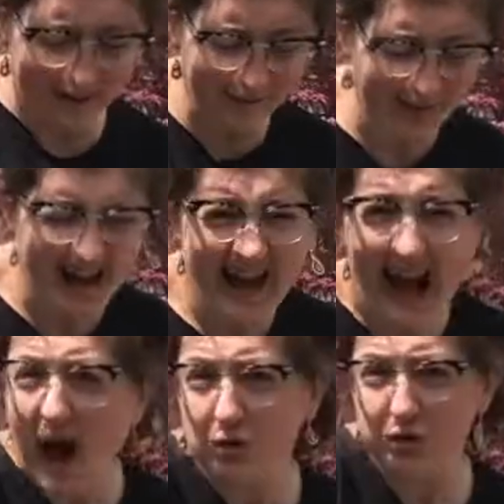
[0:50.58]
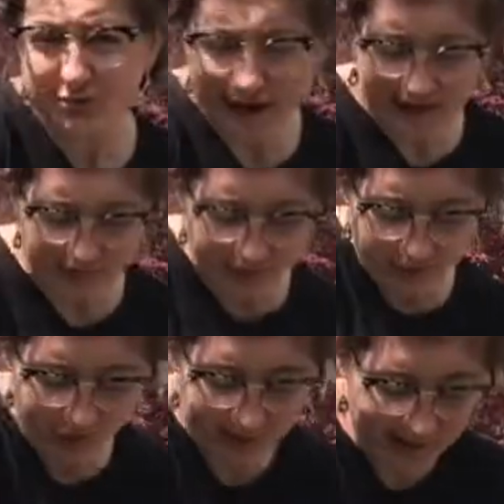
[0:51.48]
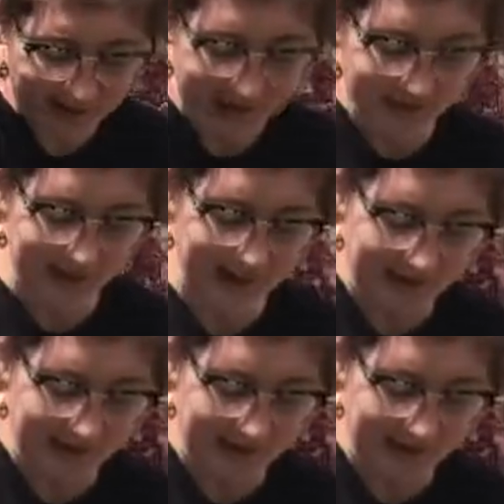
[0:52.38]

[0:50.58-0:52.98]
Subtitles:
to how dry your soil is.